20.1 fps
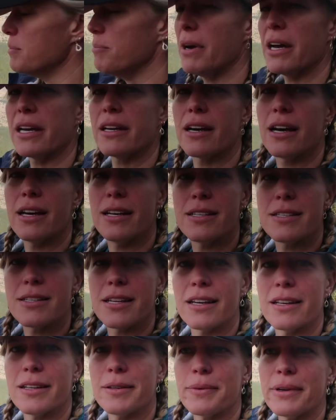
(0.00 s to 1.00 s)
what my gut is
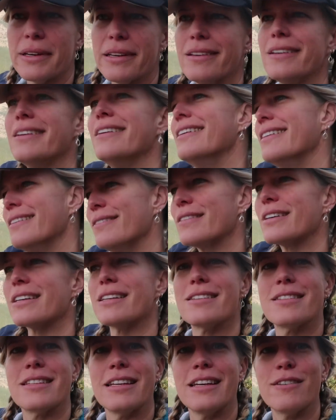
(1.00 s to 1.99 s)
telling me. We're
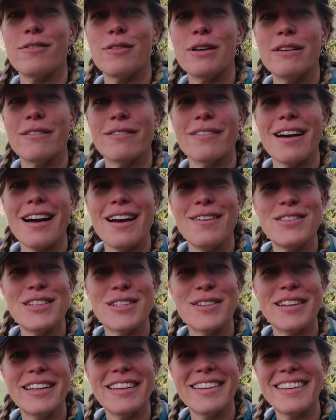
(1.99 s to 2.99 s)
gonna see if we arrive
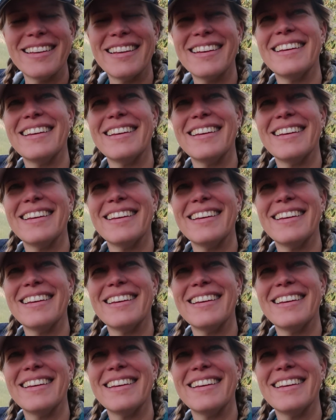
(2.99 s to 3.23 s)
to it.